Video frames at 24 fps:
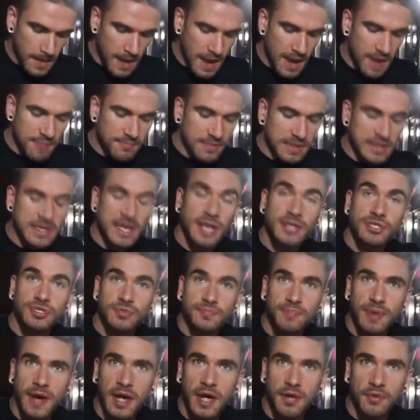I have my
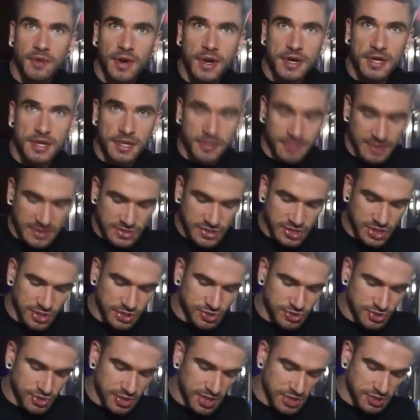ketchup pile right here, my
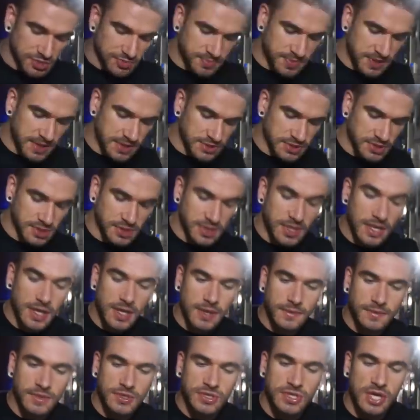signature ketchup pile, so
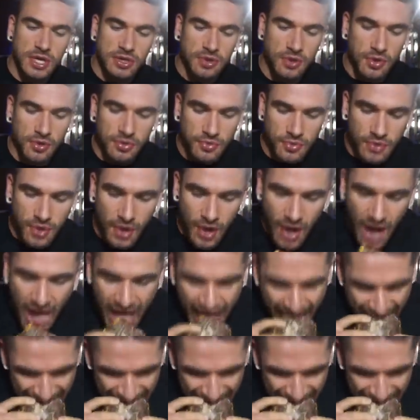let's get going through that.